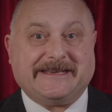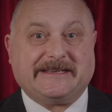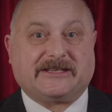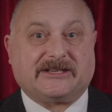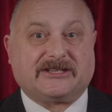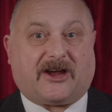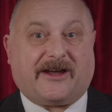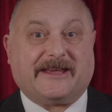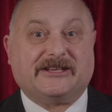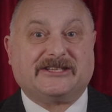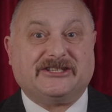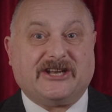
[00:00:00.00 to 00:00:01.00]
is as high
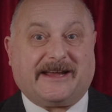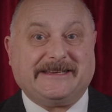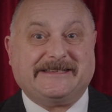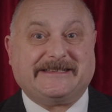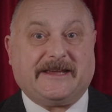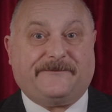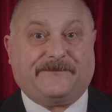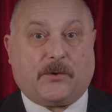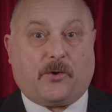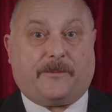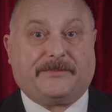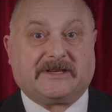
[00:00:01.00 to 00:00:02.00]
as
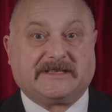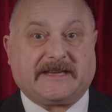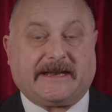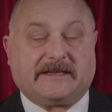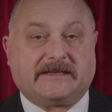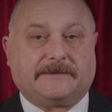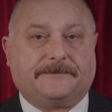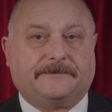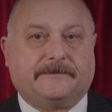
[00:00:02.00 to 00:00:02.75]
94%